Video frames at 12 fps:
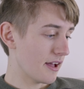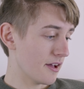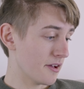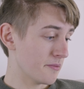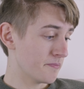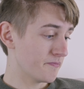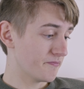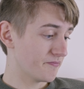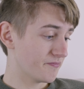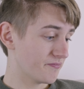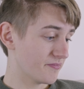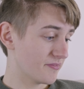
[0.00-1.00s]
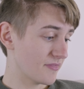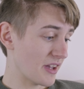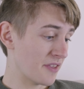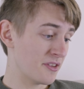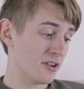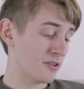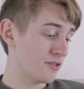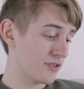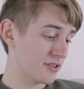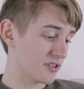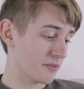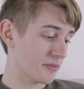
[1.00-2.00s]
And the only
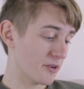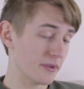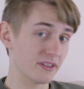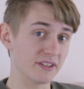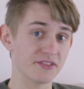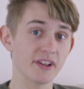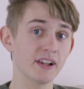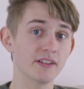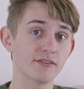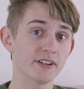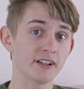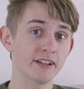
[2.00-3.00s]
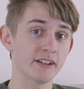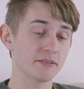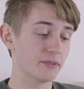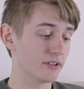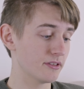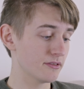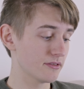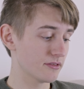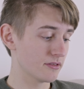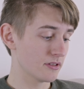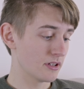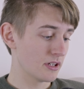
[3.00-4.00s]
reason I'm coming to sell it really is
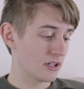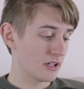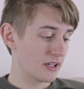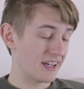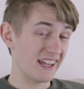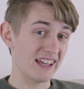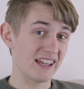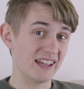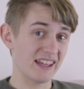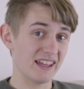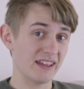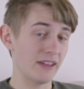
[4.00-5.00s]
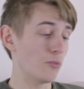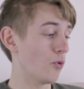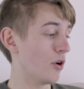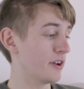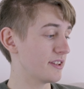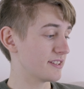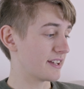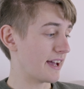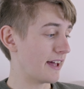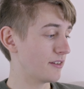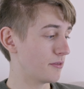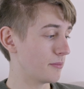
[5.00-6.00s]
because, one, it's a
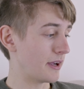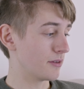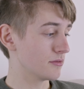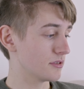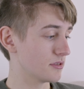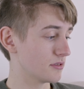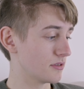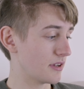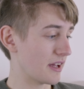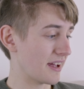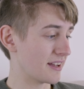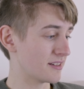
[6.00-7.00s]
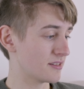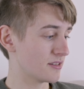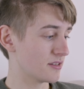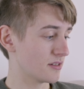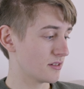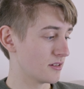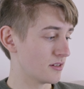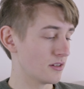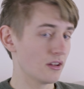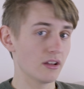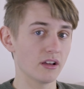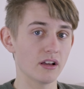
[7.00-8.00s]
Canon mount, and
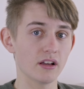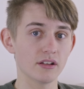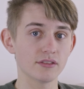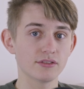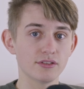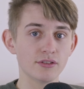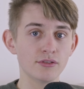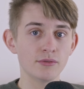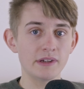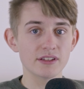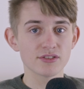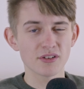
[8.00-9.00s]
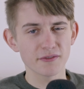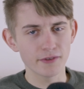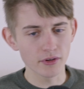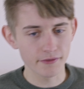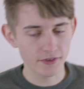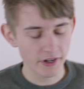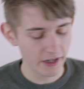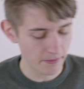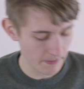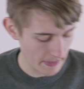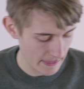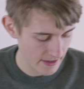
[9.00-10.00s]
two, it's not full
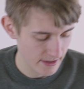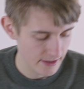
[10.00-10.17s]
frame.